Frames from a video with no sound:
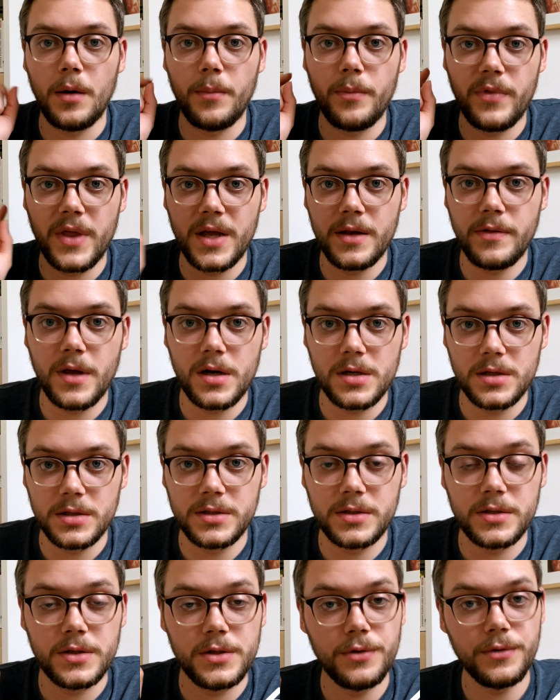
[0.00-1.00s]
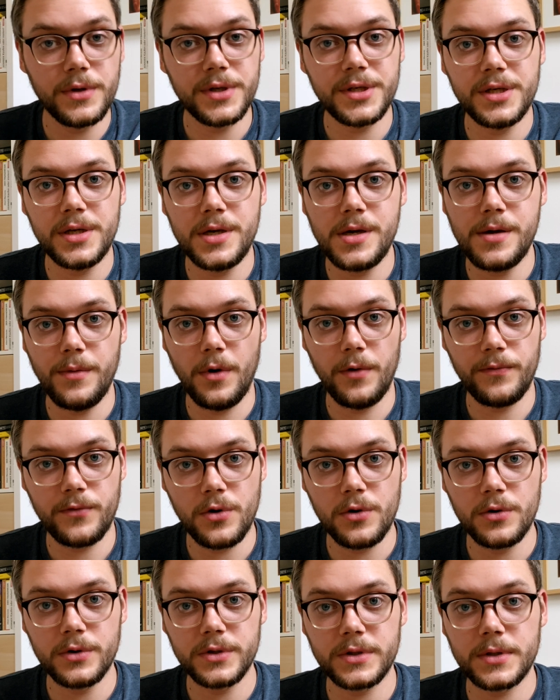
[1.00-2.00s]
Then there is Unity, of
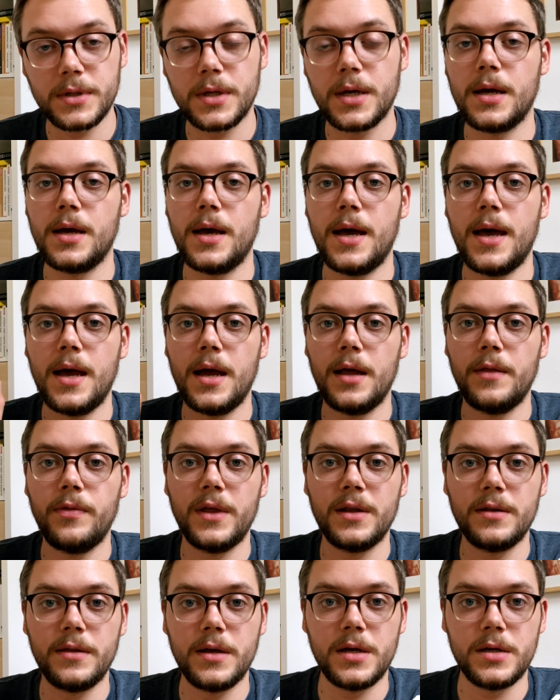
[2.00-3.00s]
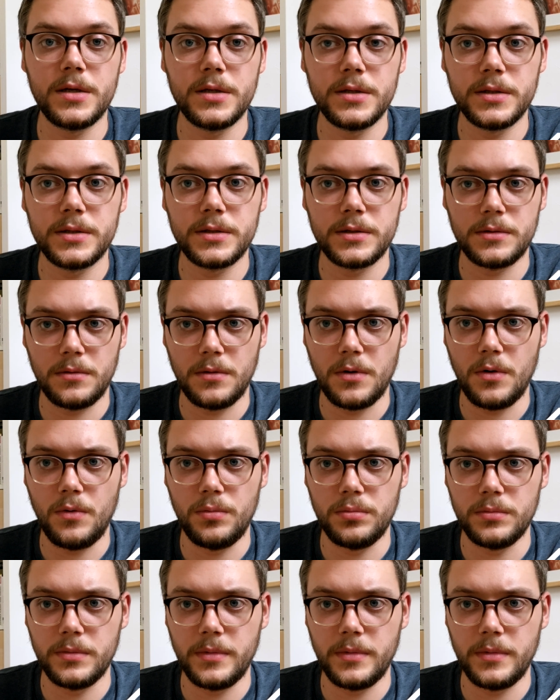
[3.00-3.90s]
course, and then there is, oh,